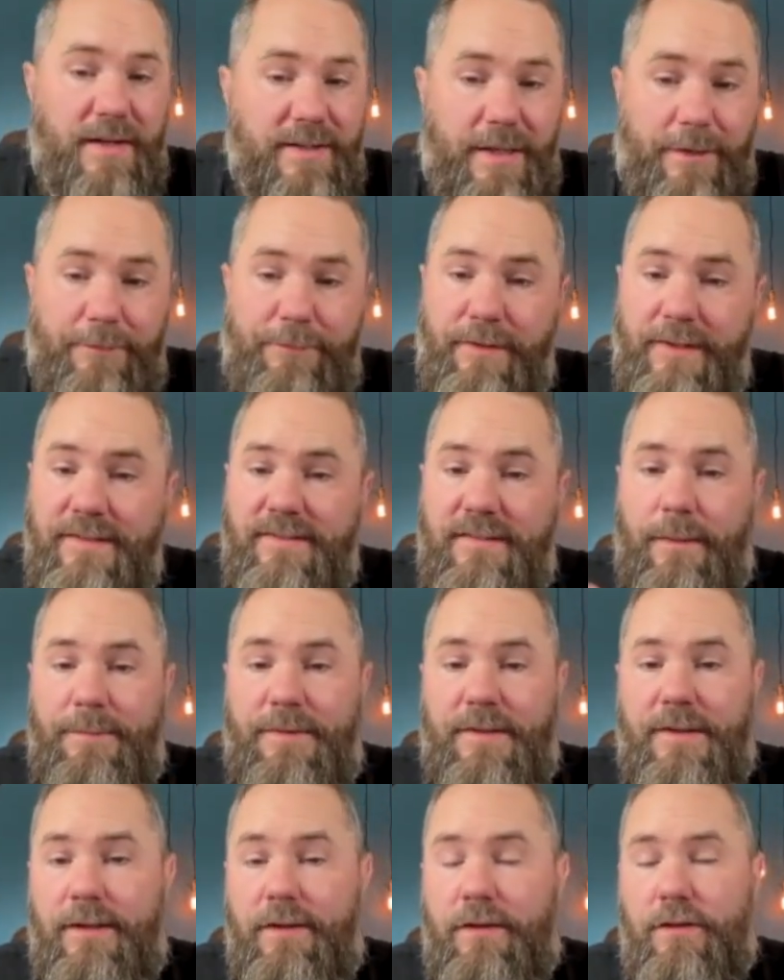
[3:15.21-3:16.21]
Definitely
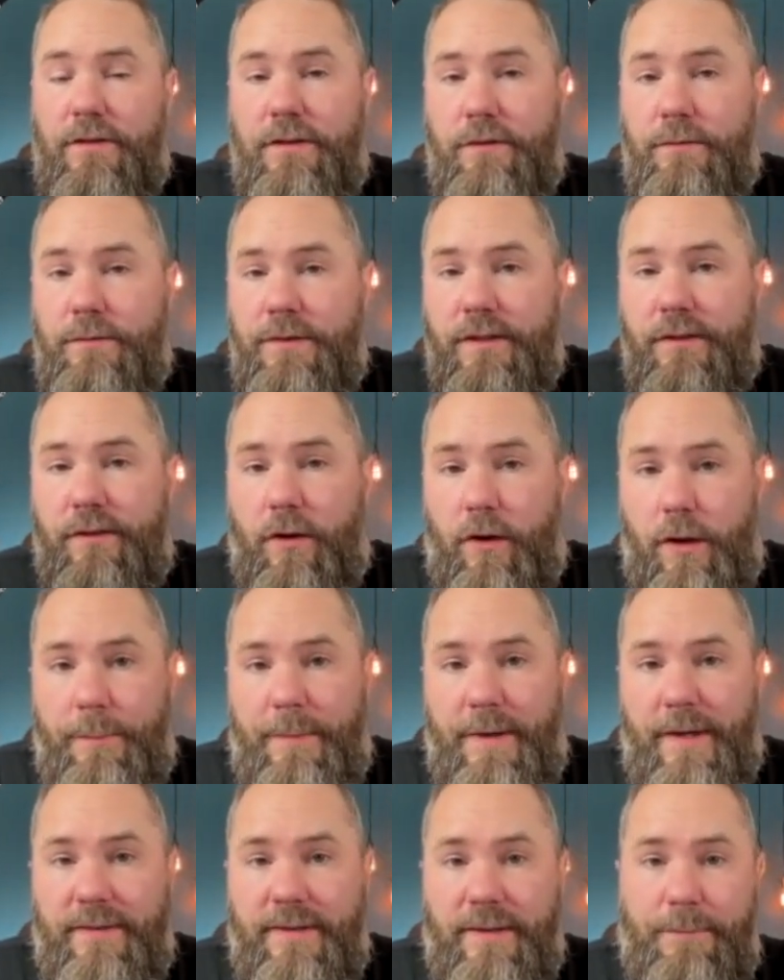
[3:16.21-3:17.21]
something that you can do. You can talk
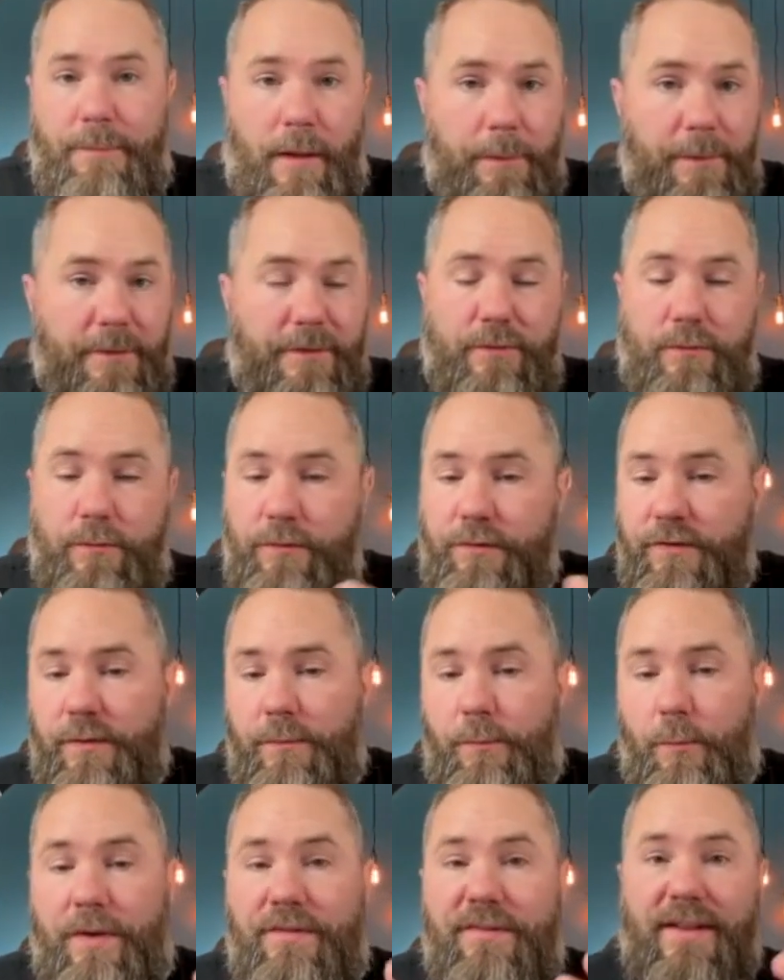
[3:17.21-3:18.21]
about the public schools,
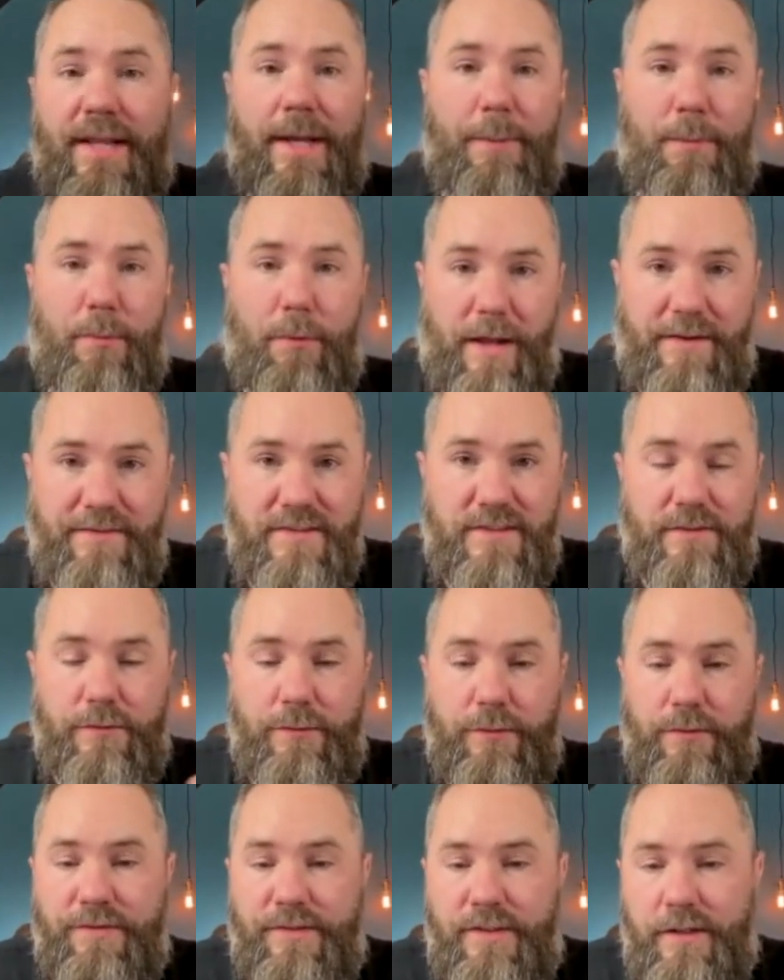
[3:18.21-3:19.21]
and we have a lot of private
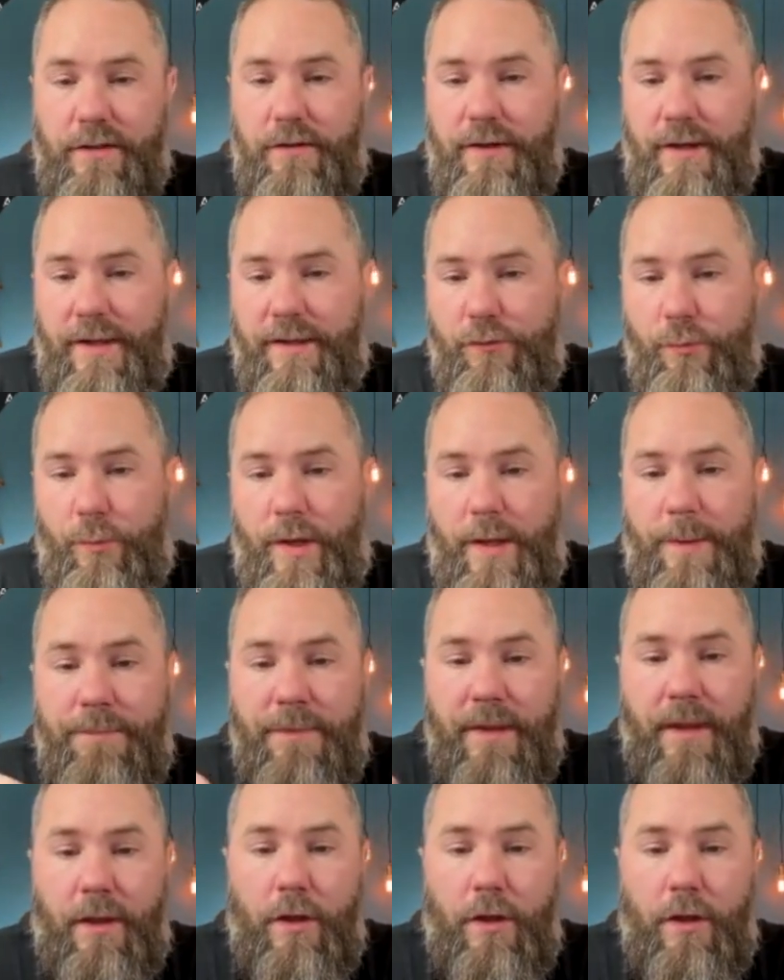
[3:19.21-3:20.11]
schools here as well.